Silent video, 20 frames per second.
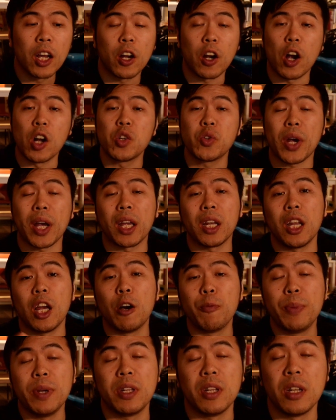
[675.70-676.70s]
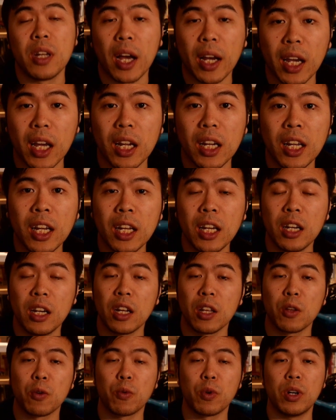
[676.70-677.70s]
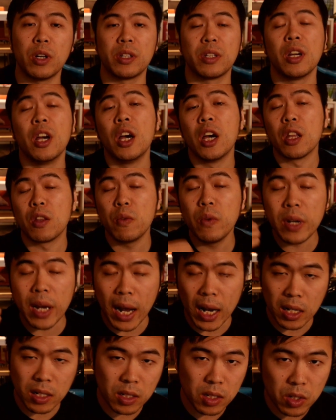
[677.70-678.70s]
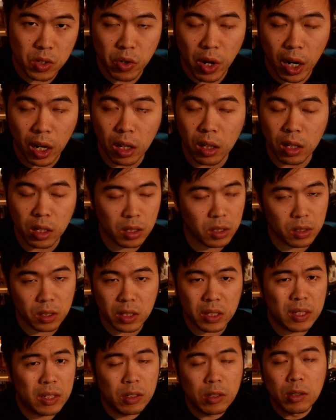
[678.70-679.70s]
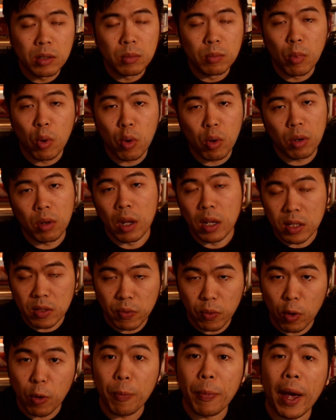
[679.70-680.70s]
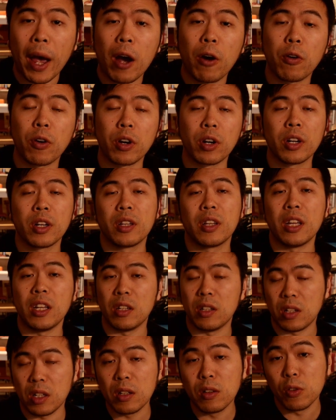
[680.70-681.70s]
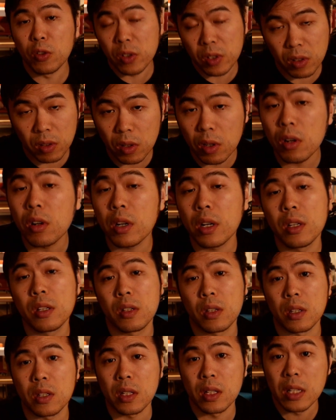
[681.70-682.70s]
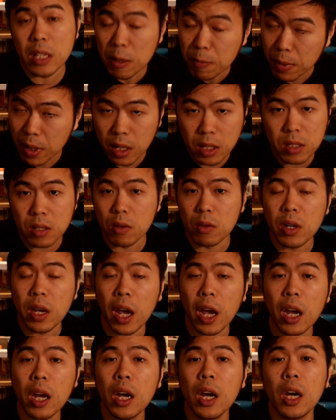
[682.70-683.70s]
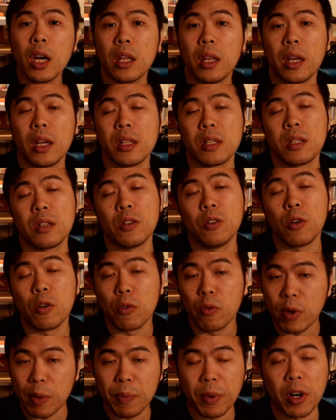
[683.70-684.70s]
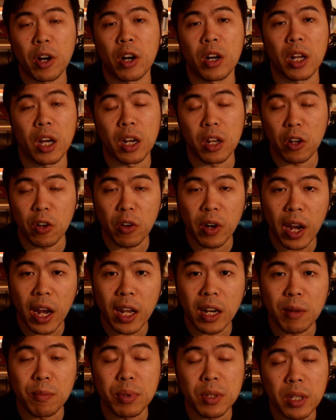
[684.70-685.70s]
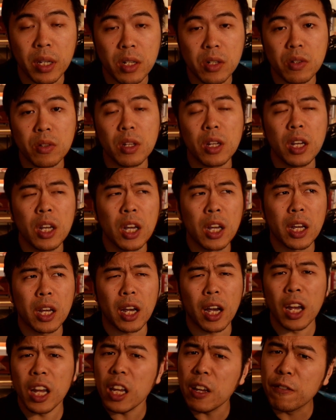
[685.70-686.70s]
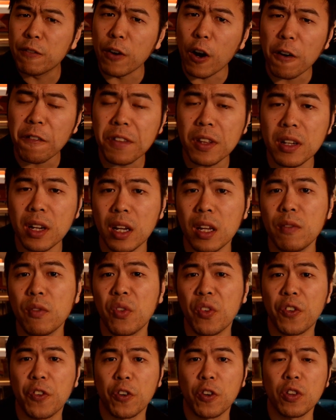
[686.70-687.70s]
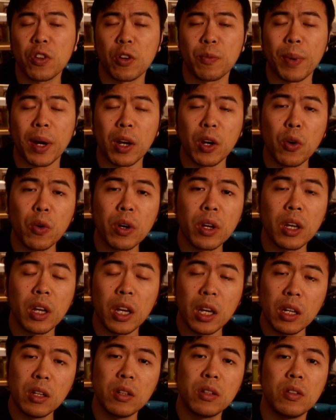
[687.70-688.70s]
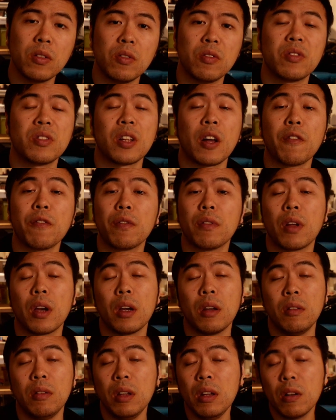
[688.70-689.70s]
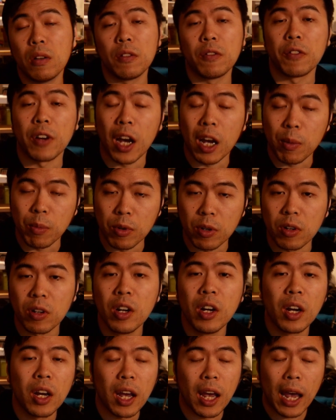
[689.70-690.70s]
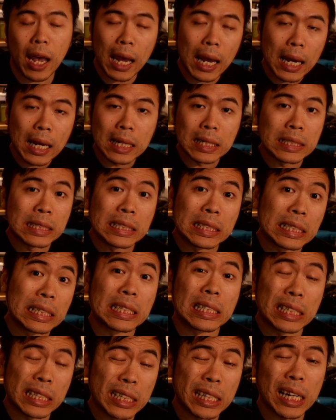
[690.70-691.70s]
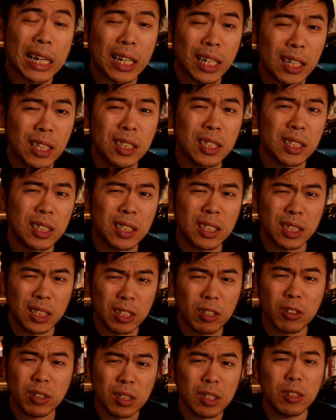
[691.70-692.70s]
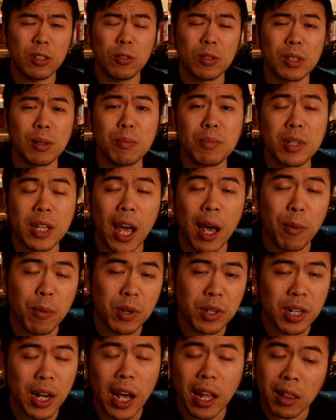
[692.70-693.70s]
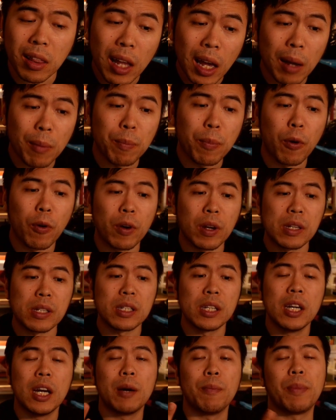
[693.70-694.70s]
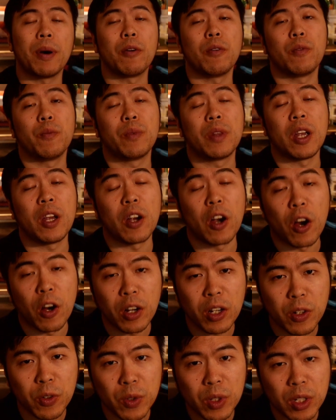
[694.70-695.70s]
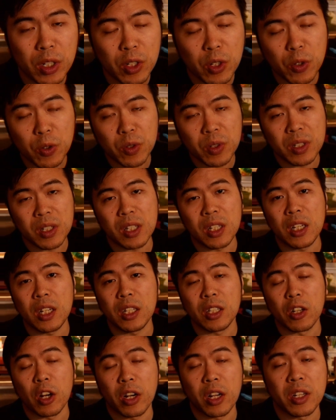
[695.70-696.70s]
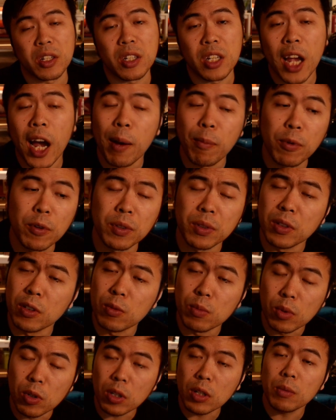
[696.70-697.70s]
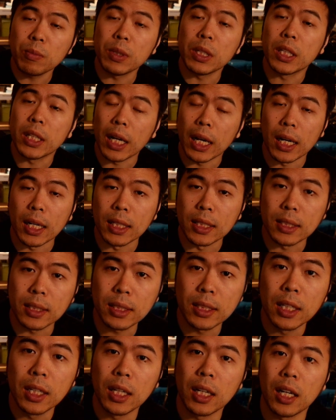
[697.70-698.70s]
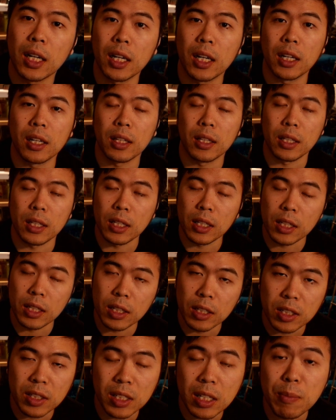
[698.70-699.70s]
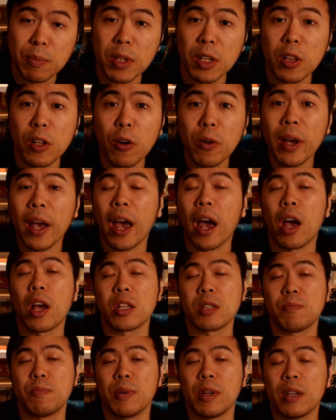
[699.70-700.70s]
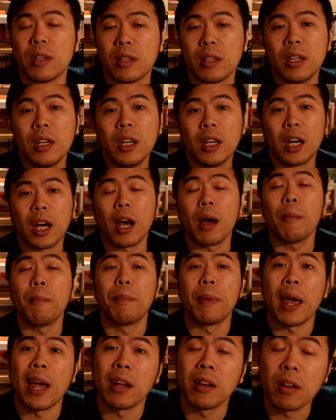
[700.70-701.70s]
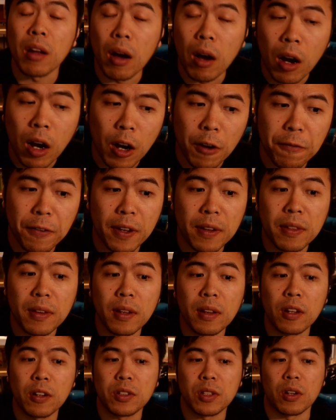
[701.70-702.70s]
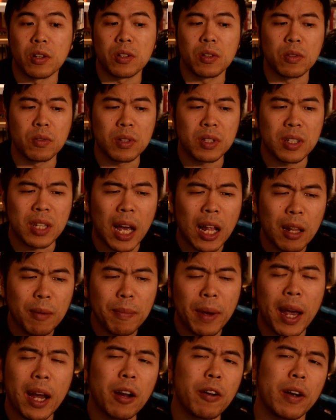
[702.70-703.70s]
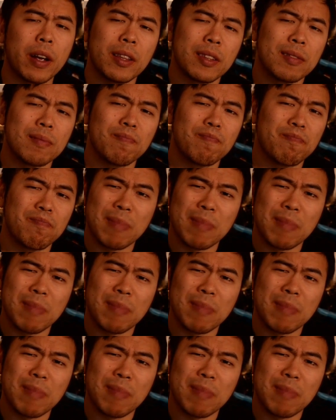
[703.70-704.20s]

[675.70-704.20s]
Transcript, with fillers: Guard Dragon LP did not get hit. In other words, 3-axis Dragon Links is still more or less full power, power. They did lose a little consistency, but it's okay. They can still rip a card out of your hand and potentially uh, evolve the deck even further by going into stuff like Needle Fiber and uh, yeah, can seriously do some damage at that point. But they aren't going to use the Darkest Diabolos no more because uh, the Steam the Cloak has been uh, banned off. And then there's also Salamangreats.